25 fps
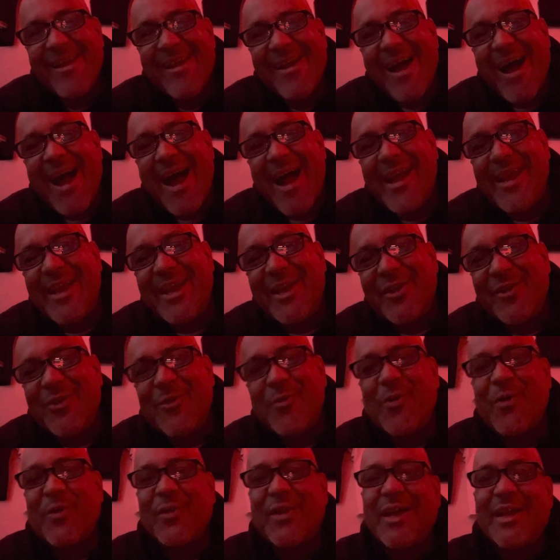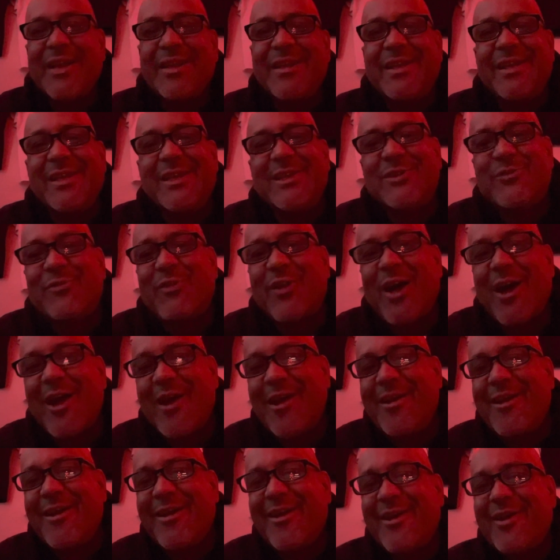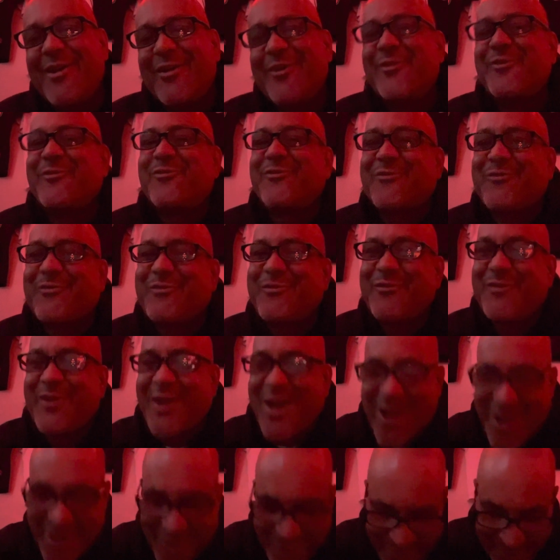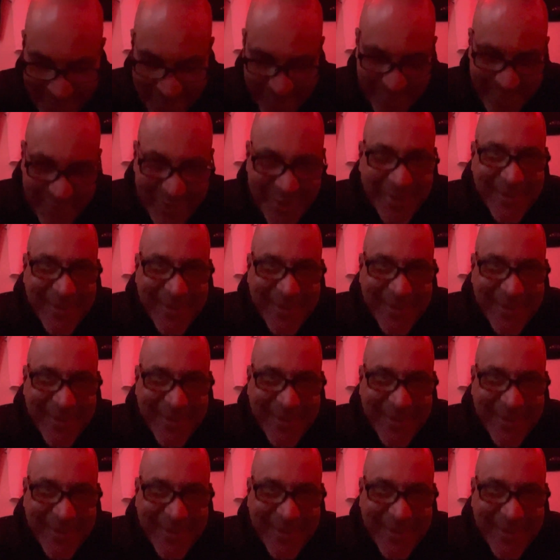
I hear you on that diss, Flaco.